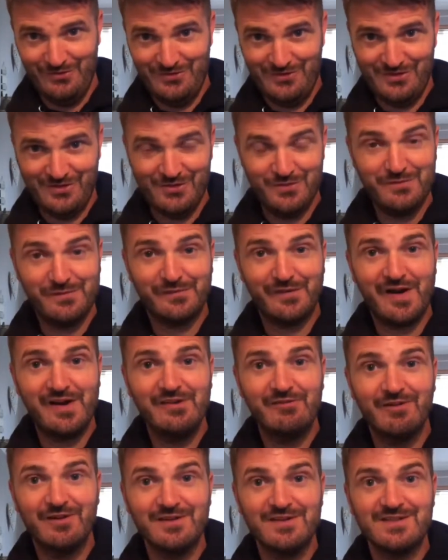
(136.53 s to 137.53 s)
two
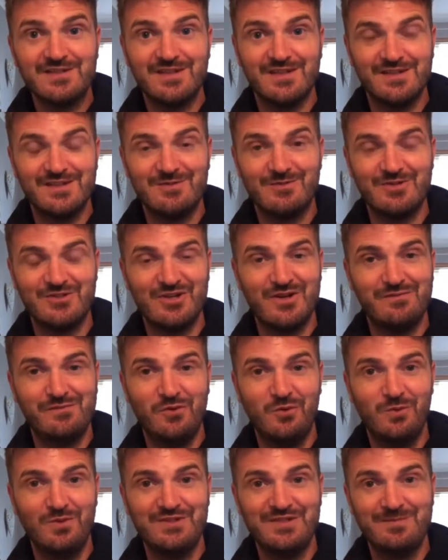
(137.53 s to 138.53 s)
fragrances, which I
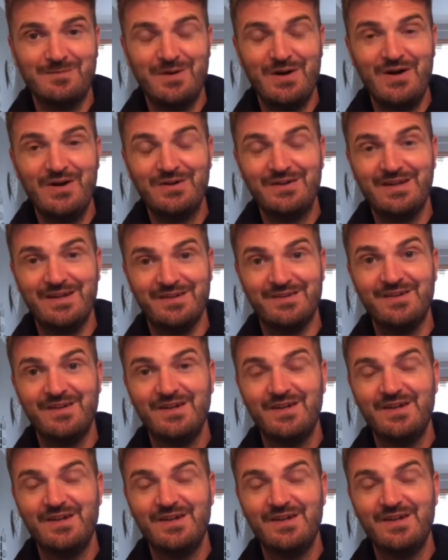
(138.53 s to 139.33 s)
thought was a bargain.